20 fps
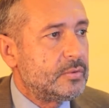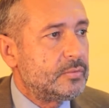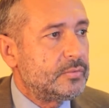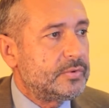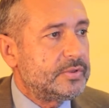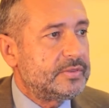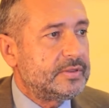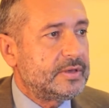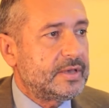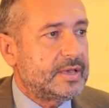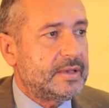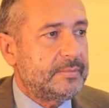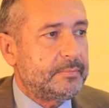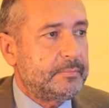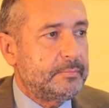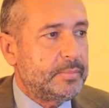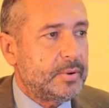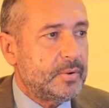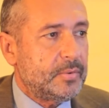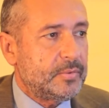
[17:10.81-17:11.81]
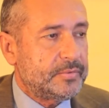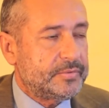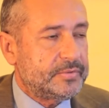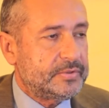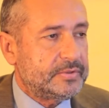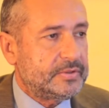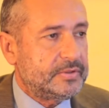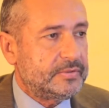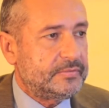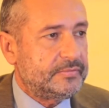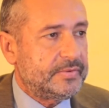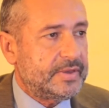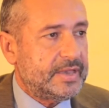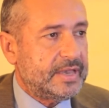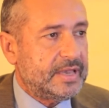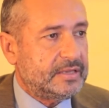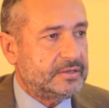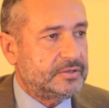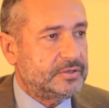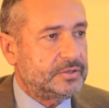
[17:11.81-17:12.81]
with a positive
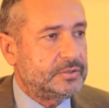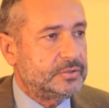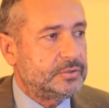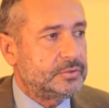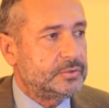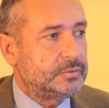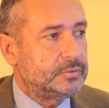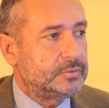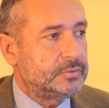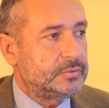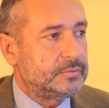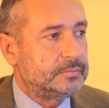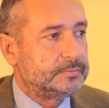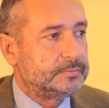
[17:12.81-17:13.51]
attitude.